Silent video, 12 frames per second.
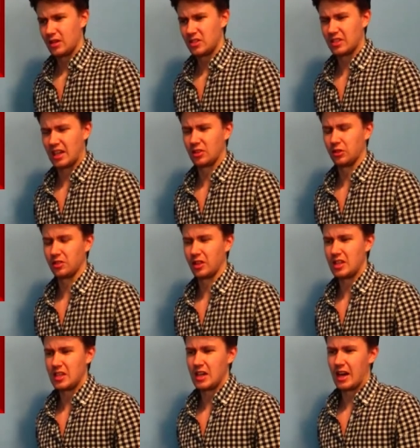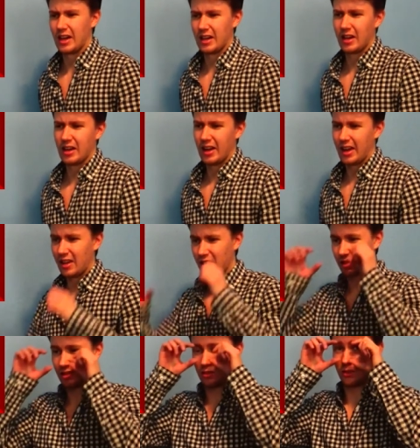She's got those Lady Gaga
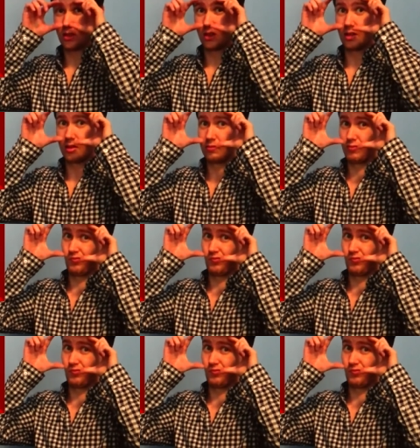eyes with the.